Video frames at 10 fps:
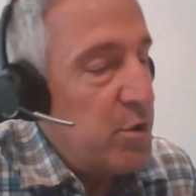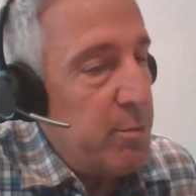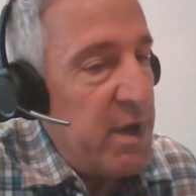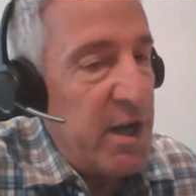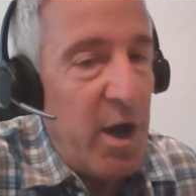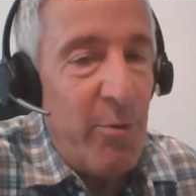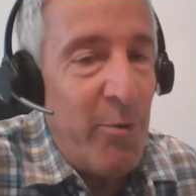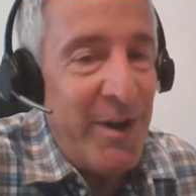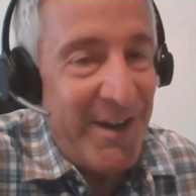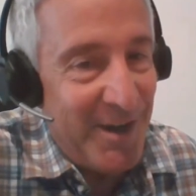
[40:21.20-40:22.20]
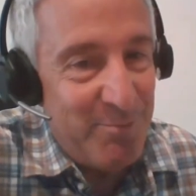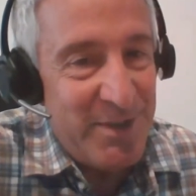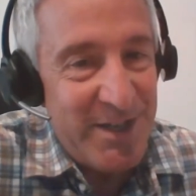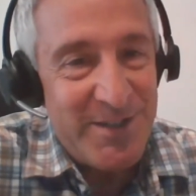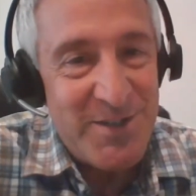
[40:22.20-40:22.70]
you may not want to
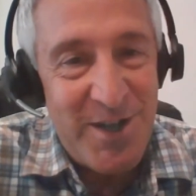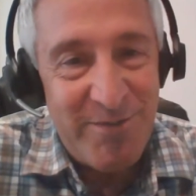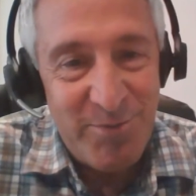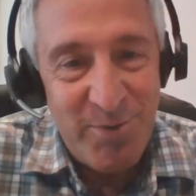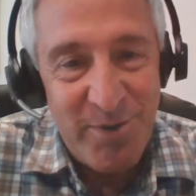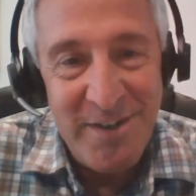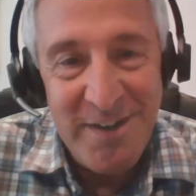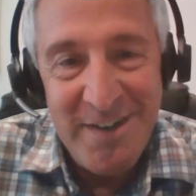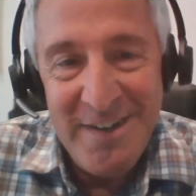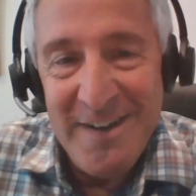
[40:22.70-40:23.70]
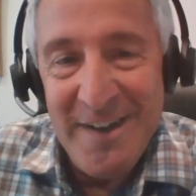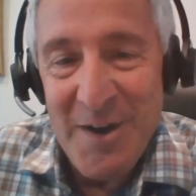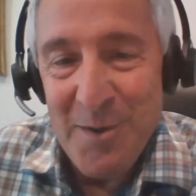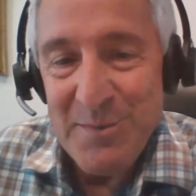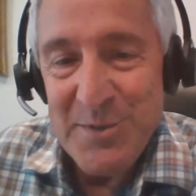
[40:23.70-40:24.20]
update the software.
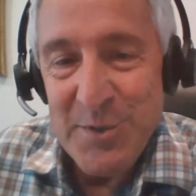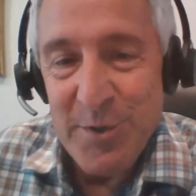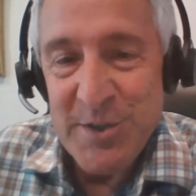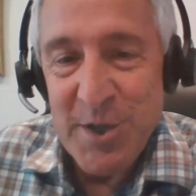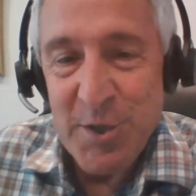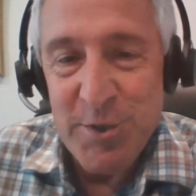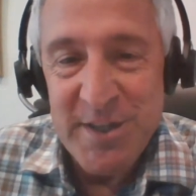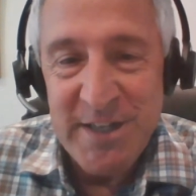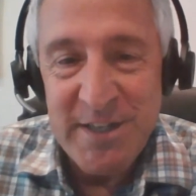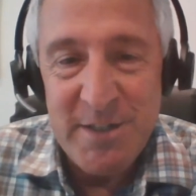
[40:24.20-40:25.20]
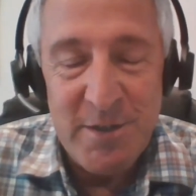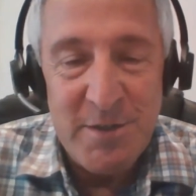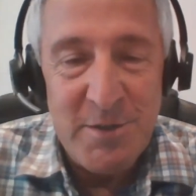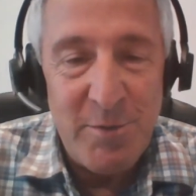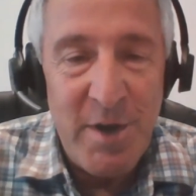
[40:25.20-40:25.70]
So it's a good thing
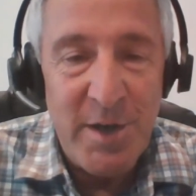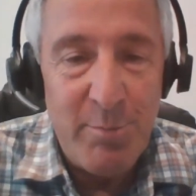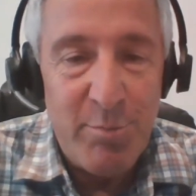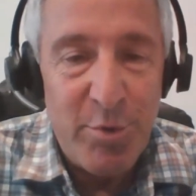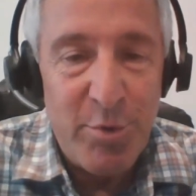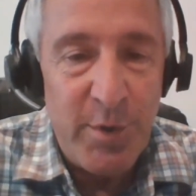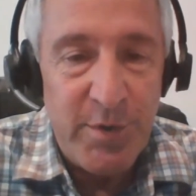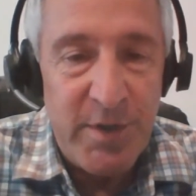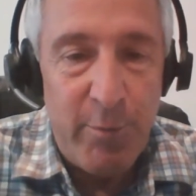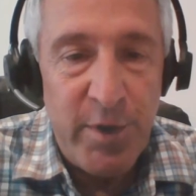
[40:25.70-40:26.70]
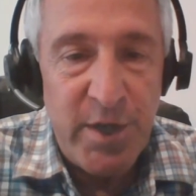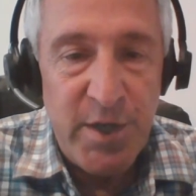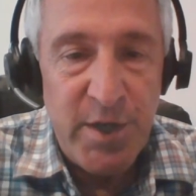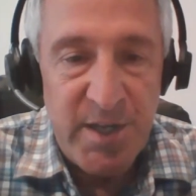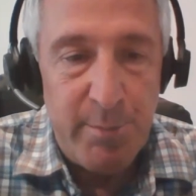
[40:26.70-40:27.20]
to run in Pro mode. That way
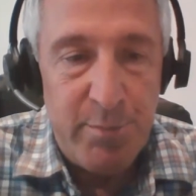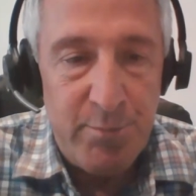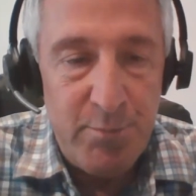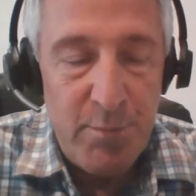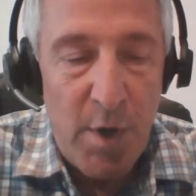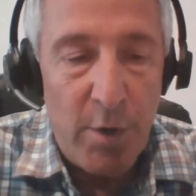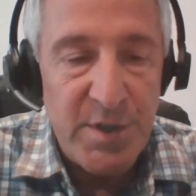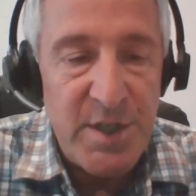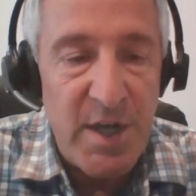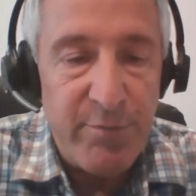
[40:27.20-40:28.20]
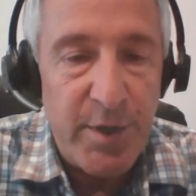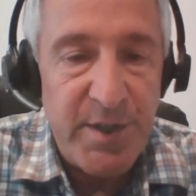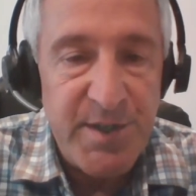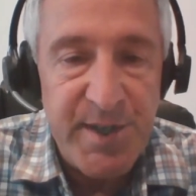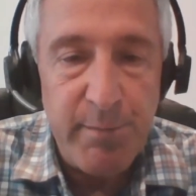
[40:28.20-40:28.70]
you can keep all the software
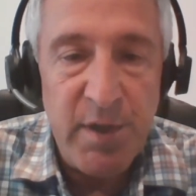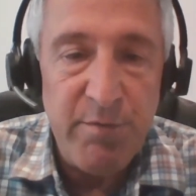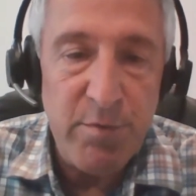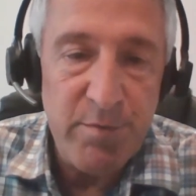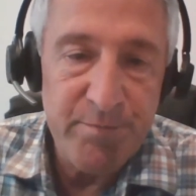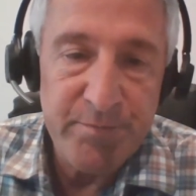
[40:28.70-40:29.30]
at the same level.